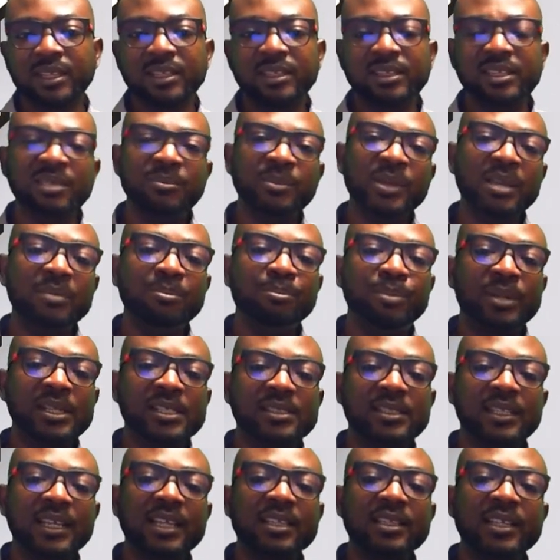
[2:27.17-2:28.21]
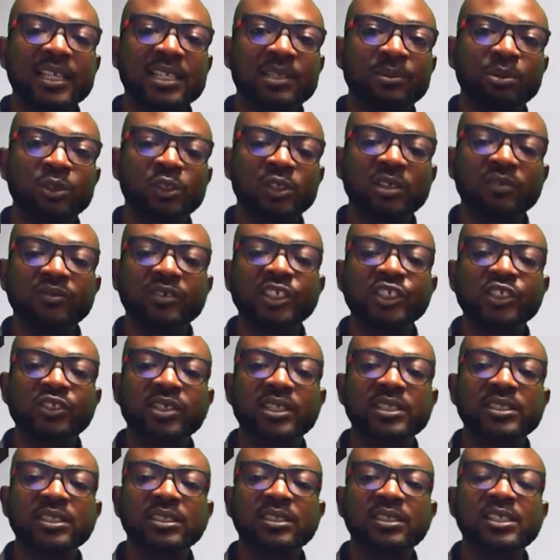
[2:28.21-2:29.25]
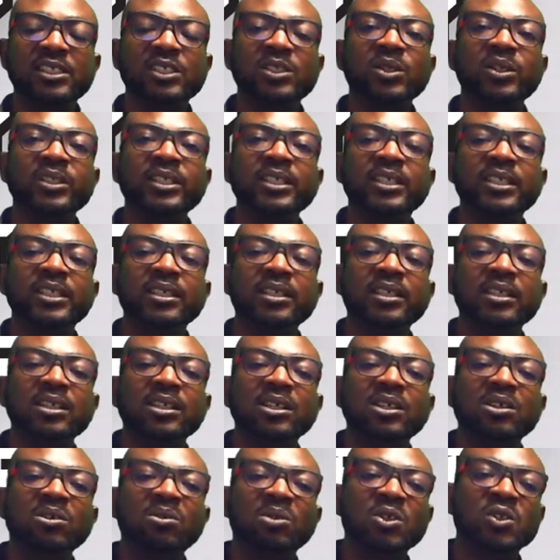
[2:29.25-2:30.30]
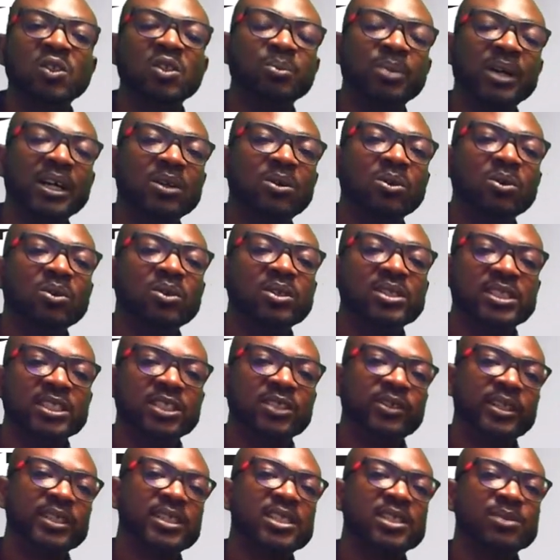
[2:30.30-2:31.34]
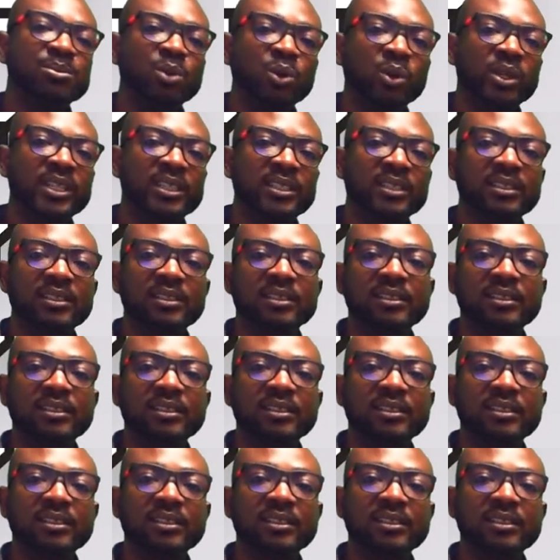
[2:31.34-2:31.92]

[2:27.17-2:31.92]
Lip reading: The main baseline exposure of interest in this study was tobacco cigarette smoking.